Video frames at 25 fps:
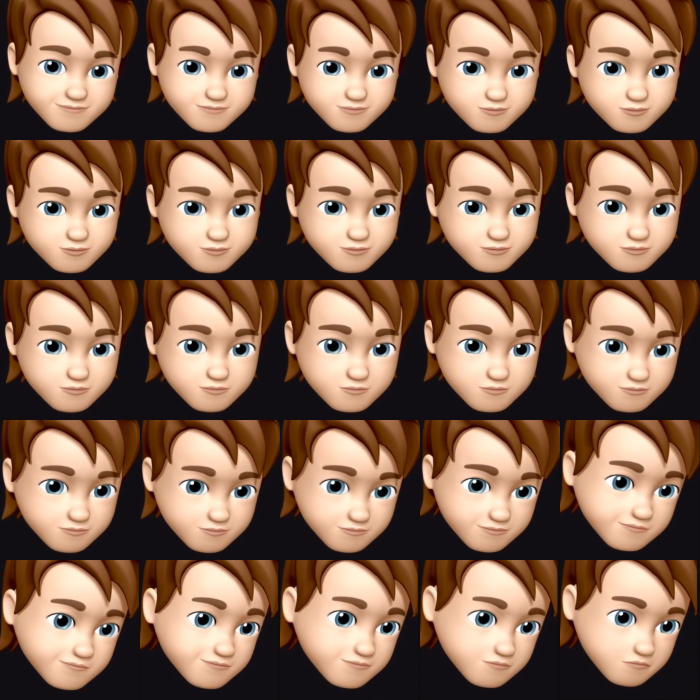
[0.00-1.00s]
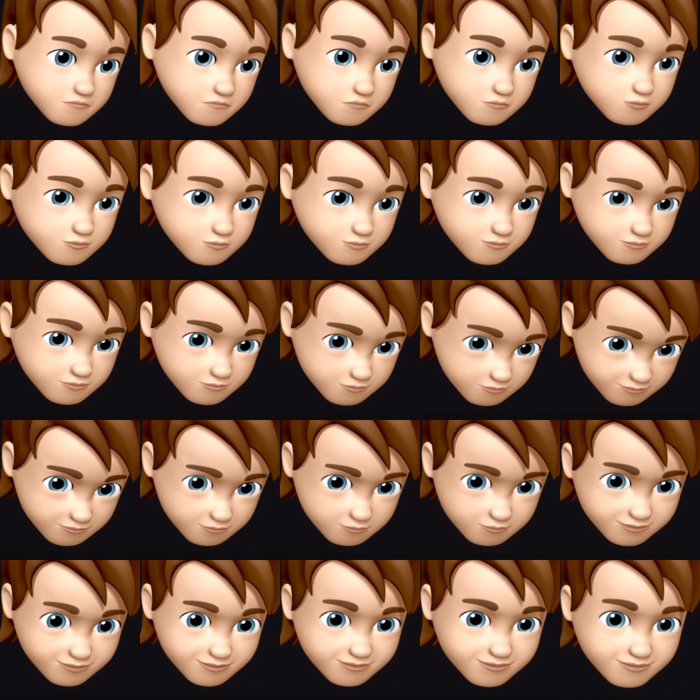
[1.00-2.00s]
So
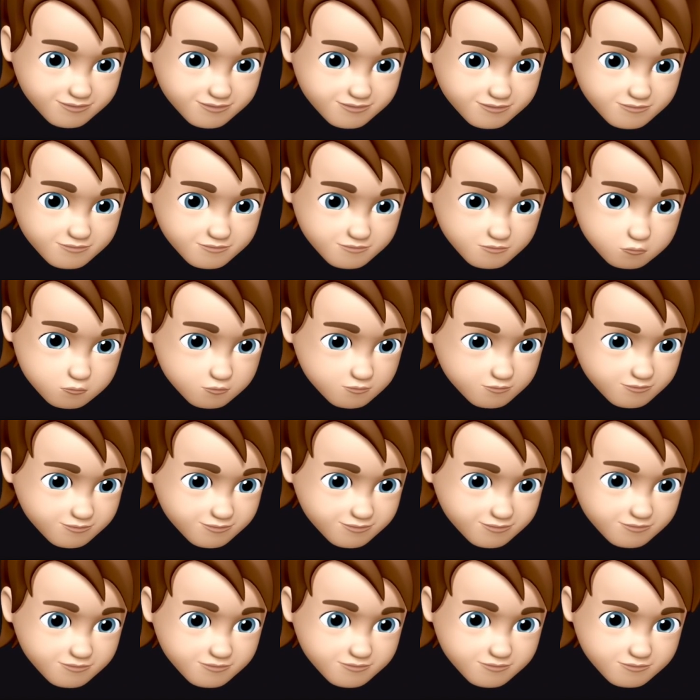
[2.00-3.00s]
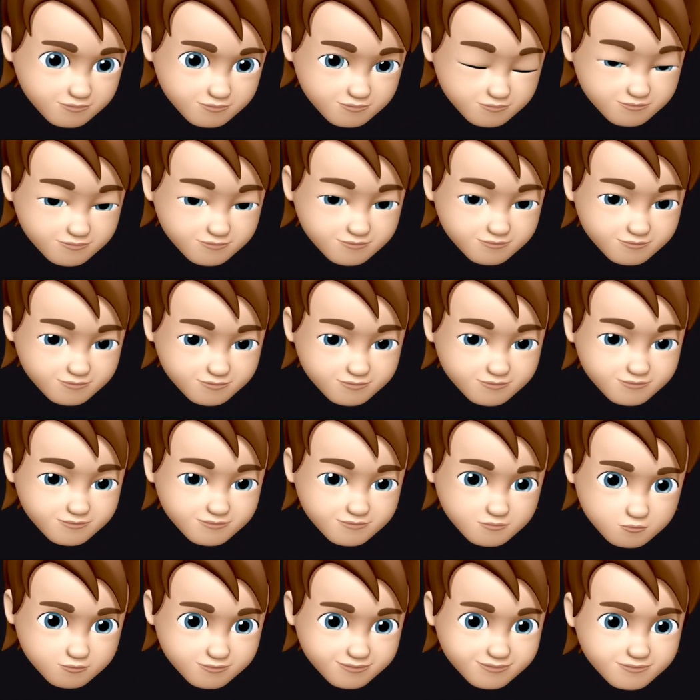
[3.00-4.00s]
every year the one
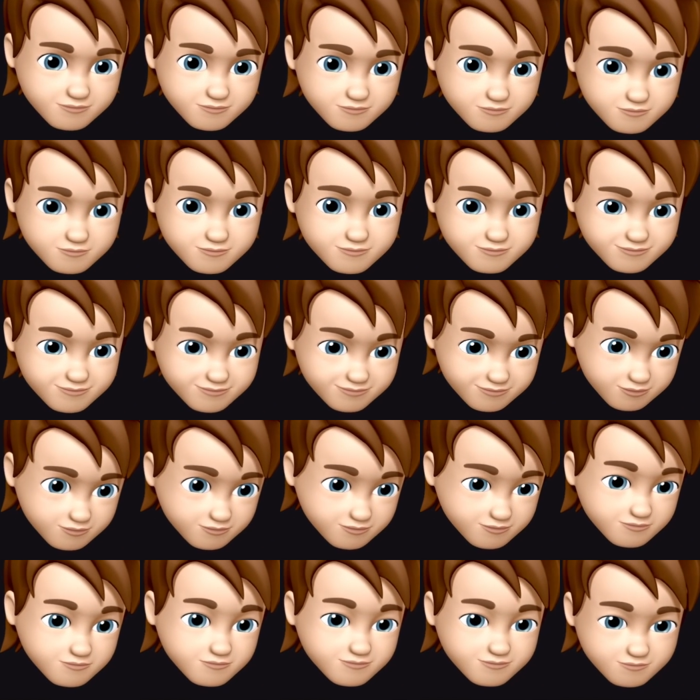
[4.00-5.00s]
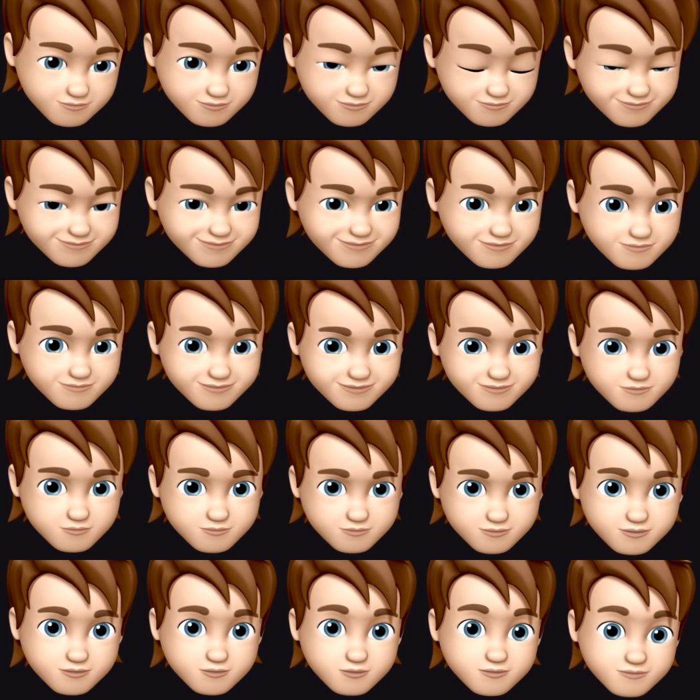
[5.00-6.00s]
I use the most is other, which means I interact
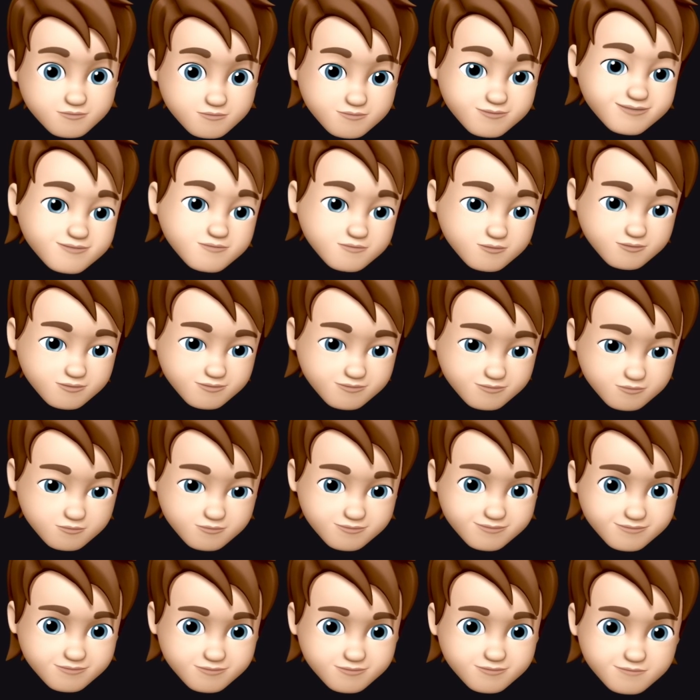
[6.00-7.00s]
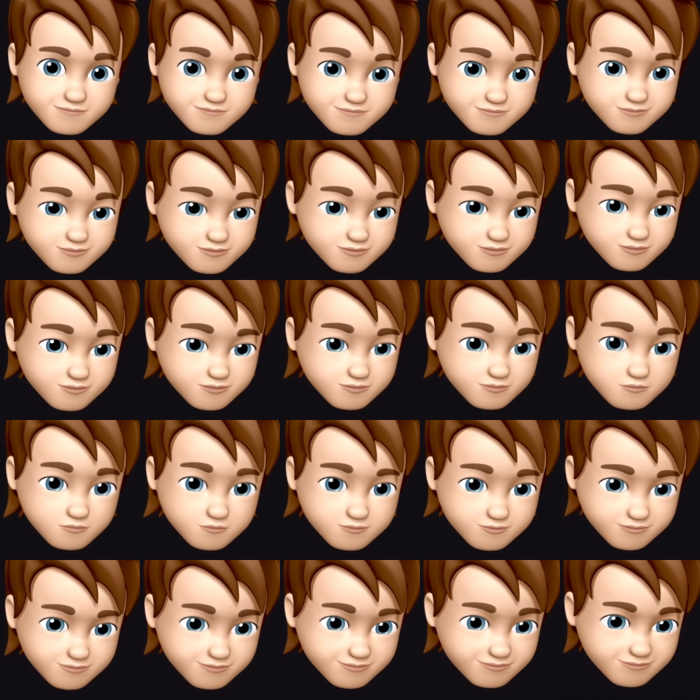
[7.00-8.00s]
with a lot of people on Twitter.
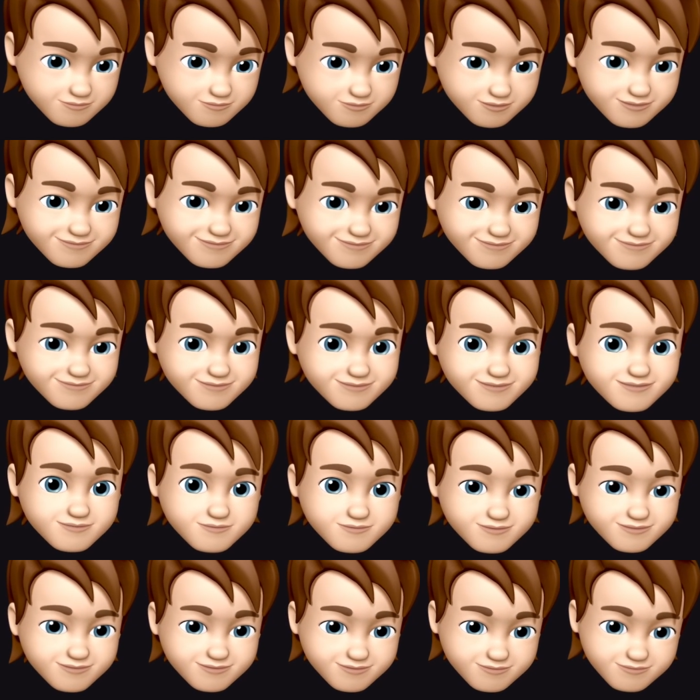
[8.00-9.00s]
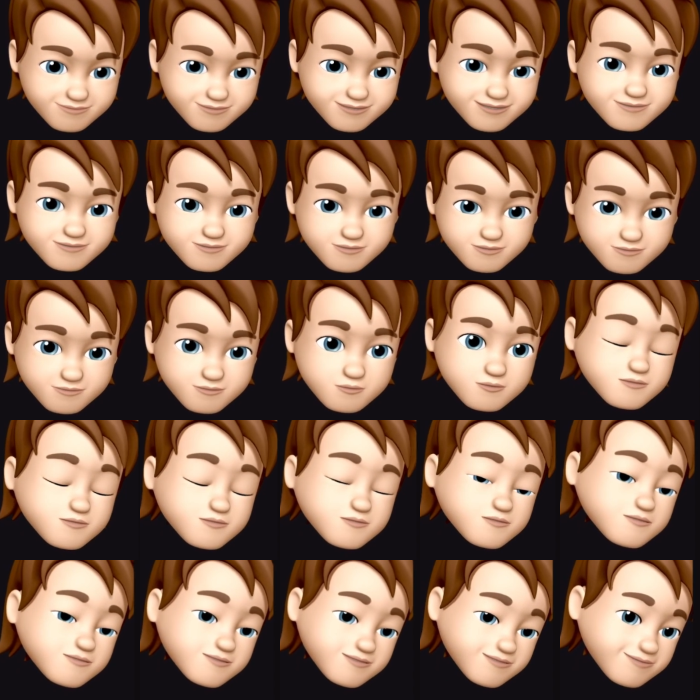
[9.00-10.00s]
But this chart is telling me that Jacob
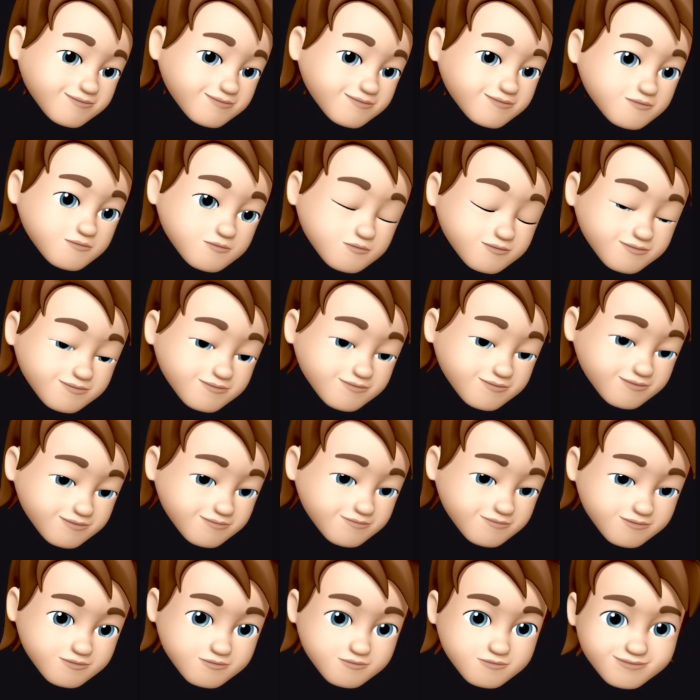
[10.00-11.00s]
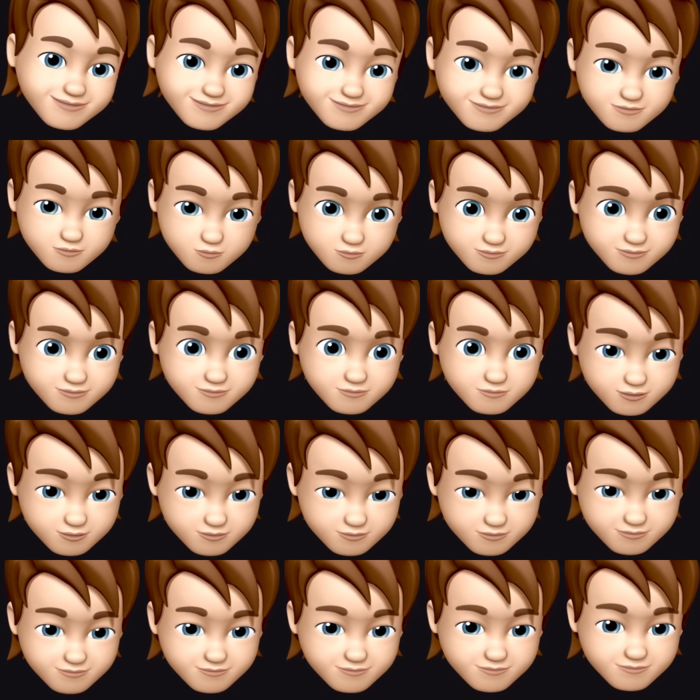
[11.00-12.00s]
is the person I've interacted with the
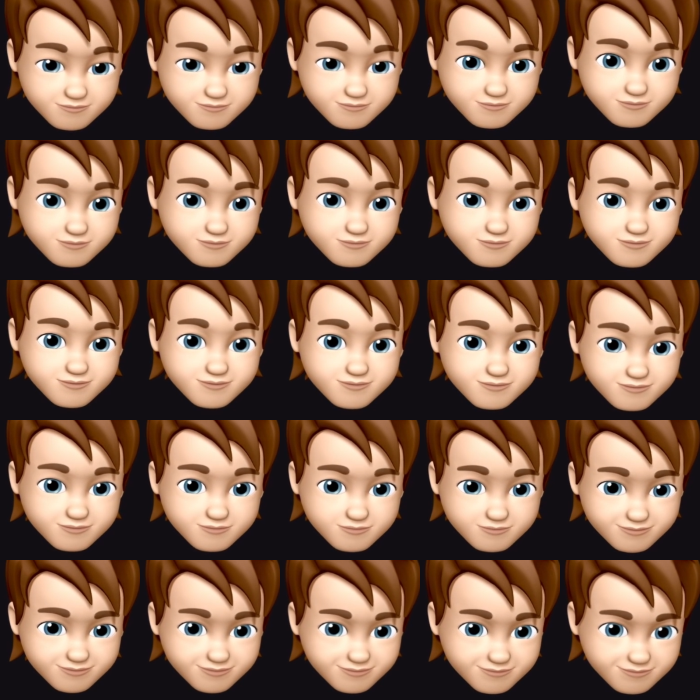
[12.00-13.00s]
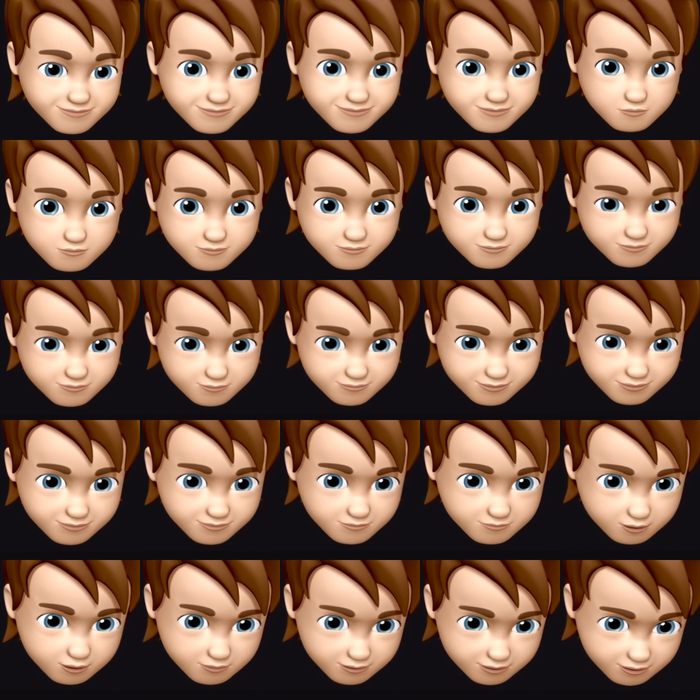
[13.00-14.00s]
most. Now I can see that most of that
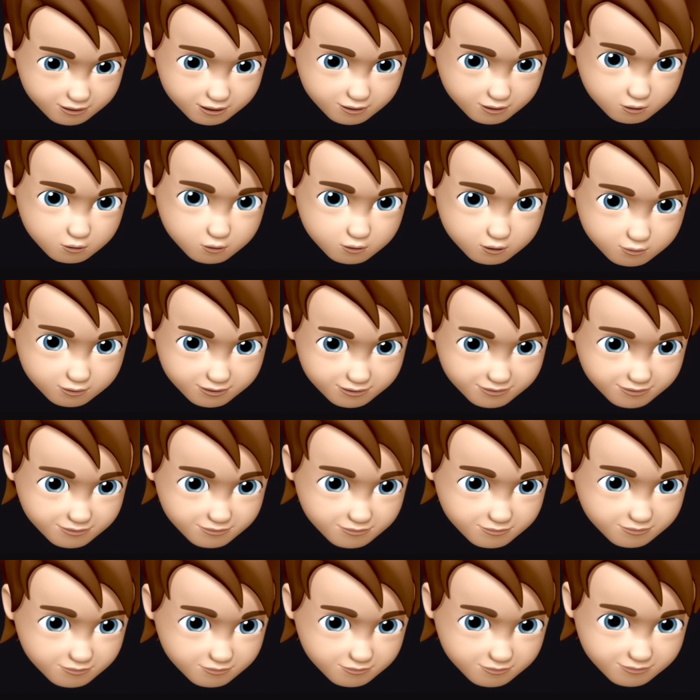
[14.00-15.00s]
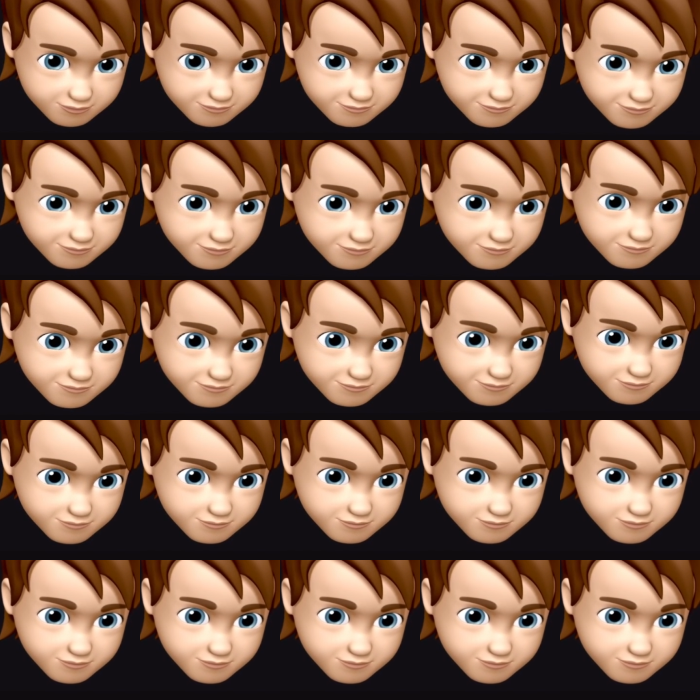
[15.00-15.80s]
interaction was back in the early days.